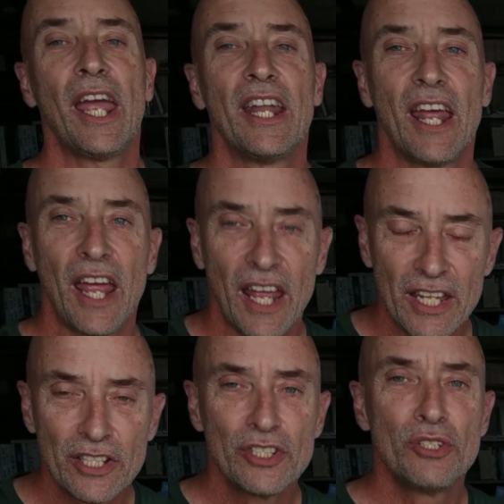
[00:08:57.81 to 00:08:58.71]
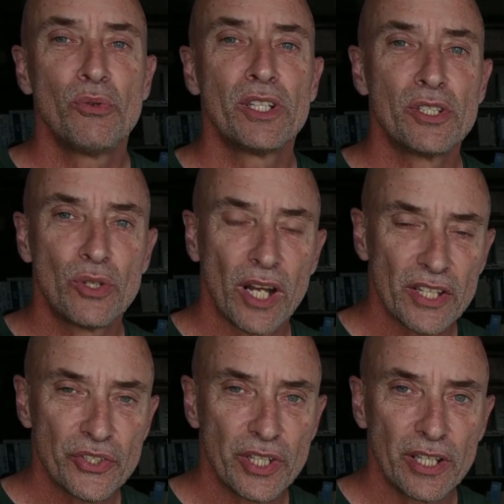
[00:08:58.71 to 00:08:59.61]
And as you
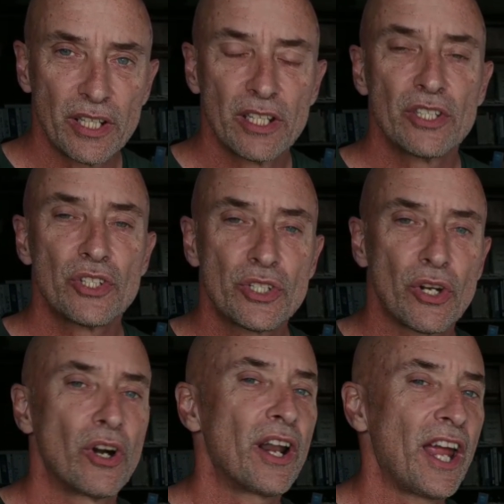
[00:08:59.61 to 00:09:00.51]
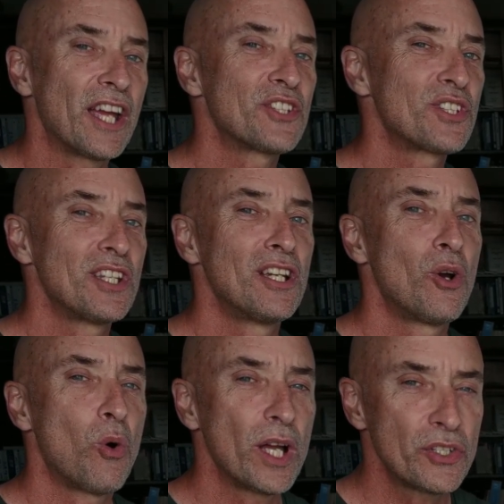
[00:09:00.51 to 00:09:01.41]
address it, start
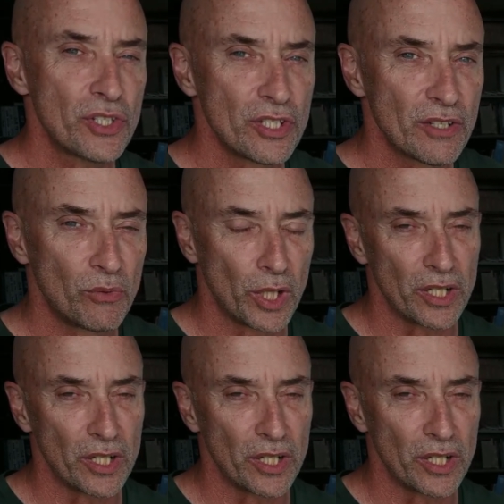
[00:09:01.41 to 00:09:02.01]
asking questions of